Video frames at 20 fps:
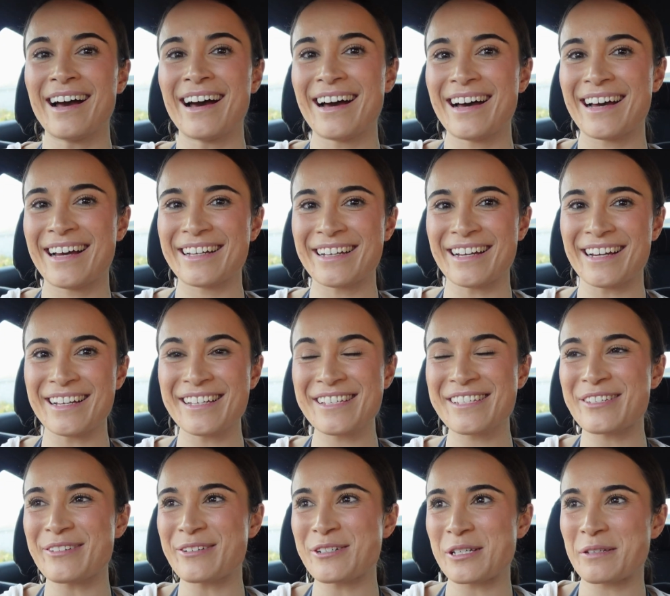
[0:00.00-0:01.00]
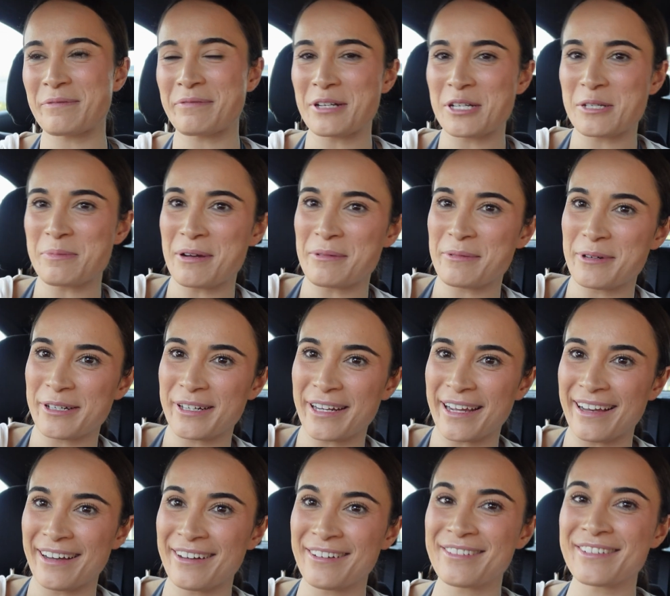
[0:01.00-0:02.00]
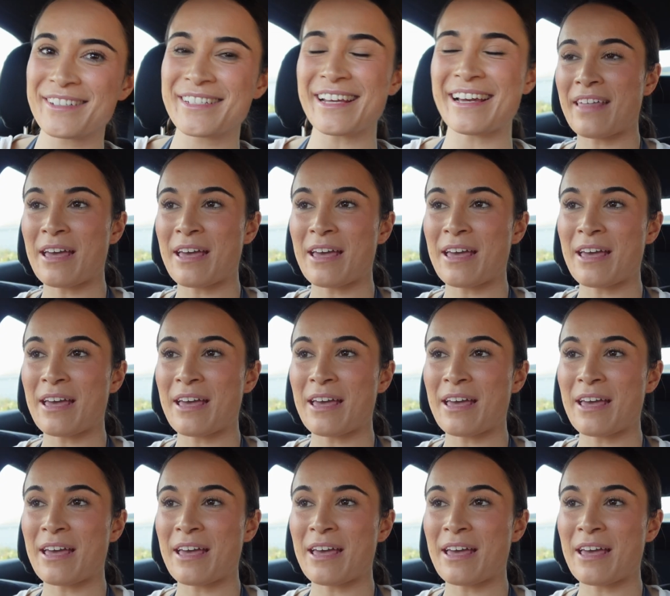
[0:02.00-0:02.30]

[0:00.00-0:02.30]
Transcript: Hi guys, so I just finished my workout.